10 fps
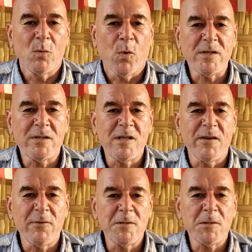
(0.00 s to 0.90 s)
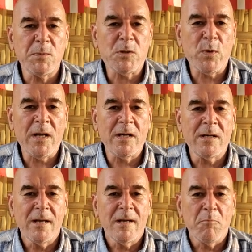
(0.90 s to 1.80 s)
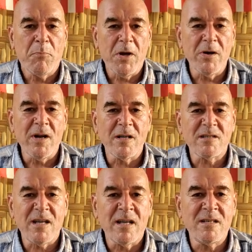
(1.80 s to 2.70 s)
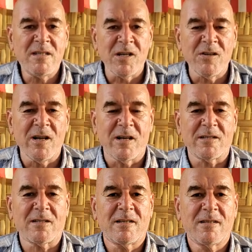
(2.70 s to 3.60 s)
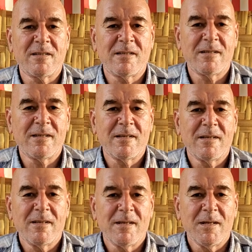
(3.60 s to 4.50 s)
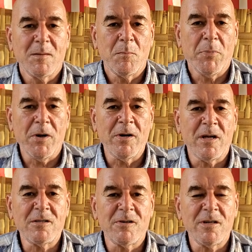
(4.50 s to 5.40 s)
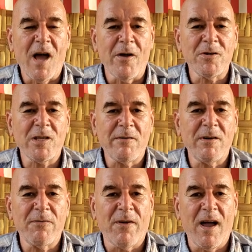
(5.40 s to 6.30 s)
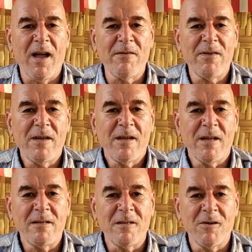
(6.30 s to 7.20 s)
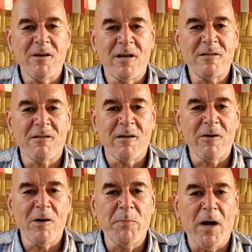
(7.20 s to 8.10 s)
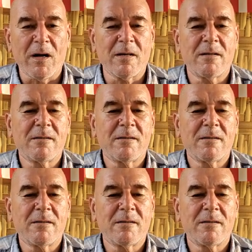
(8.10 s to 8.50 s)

What's the difference between beer nuts and deer nuts? Beer nuts are a dollar seventy-five and deer nuts are under a buck.